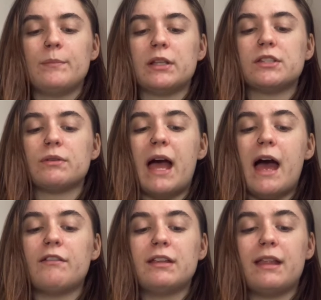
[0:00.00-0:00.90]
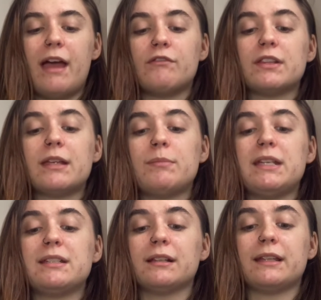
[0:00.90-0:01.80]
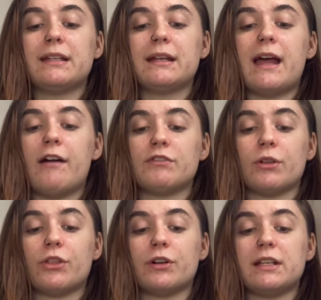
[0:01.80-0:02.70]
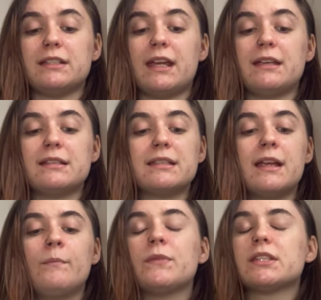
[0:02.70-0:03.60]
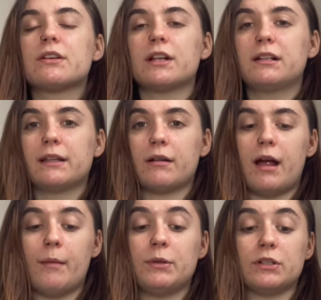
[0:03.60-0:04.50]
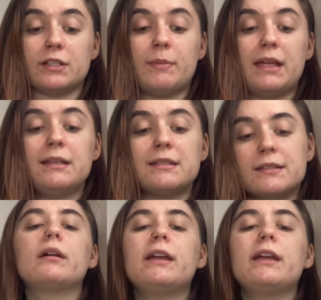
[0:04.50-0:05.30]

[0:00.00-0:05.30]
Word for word: And so to have it everything be deleted after 30 days is going to clear up your space.